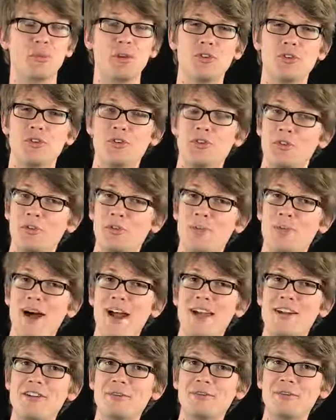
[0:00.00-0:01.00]
which
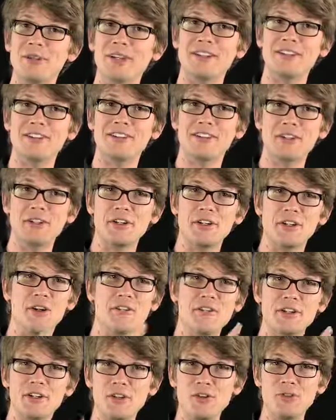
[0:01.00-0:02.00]
reminds me
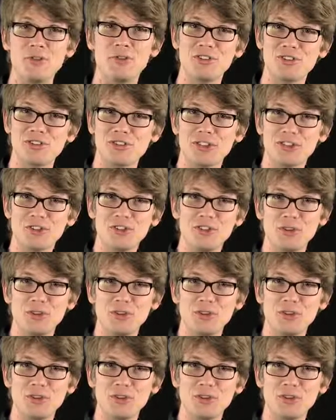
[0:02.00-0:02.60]
of an interesting